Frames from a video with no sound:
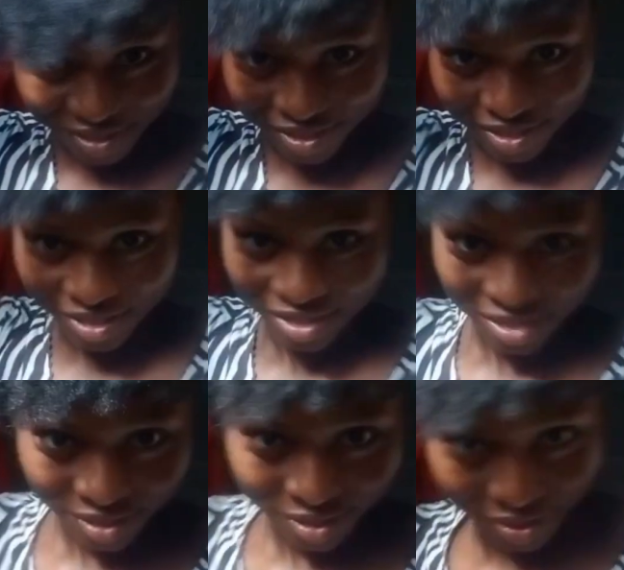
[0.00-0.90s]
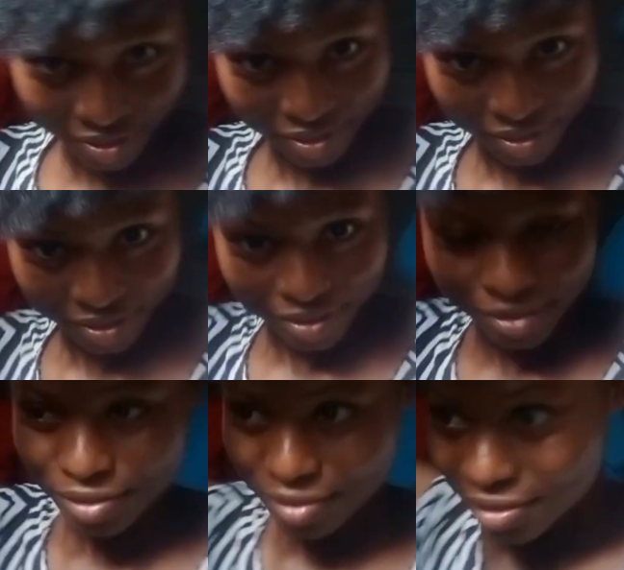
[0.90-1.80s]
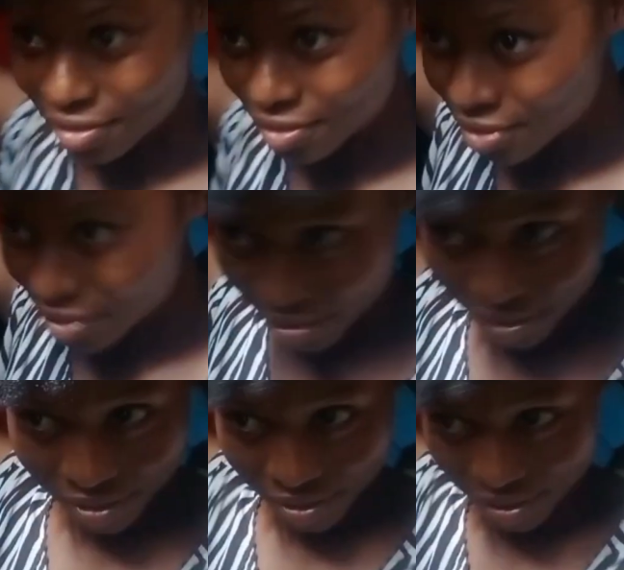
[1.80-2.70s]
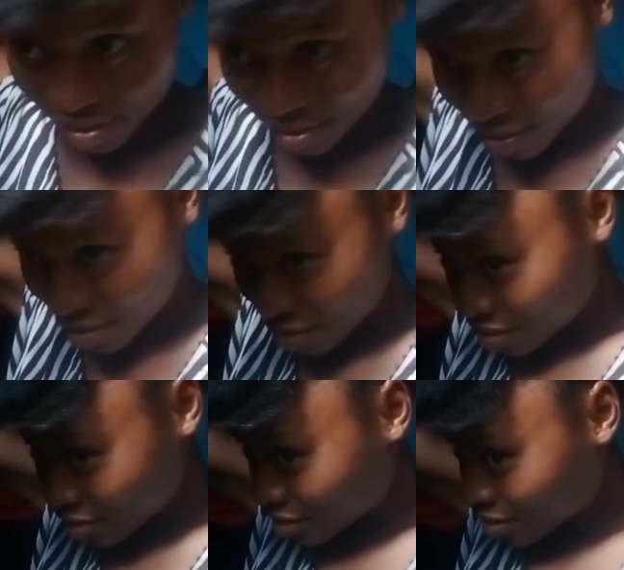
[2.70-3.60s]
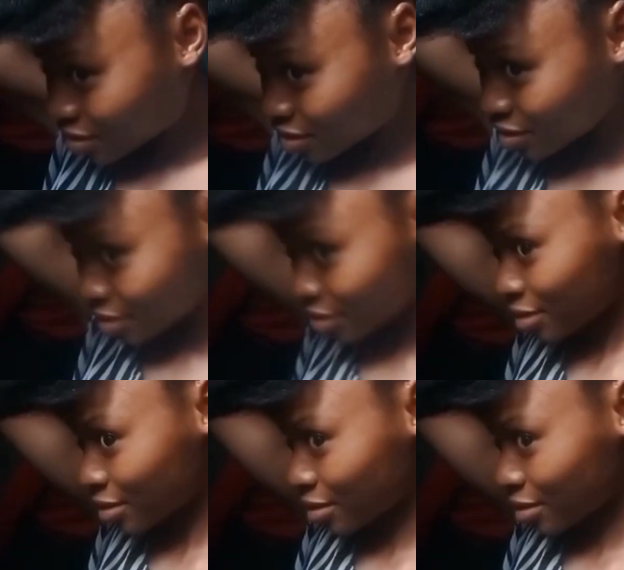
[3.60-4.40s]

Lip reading: point because I was just feeling the texture of my hair. Moving forward, I'm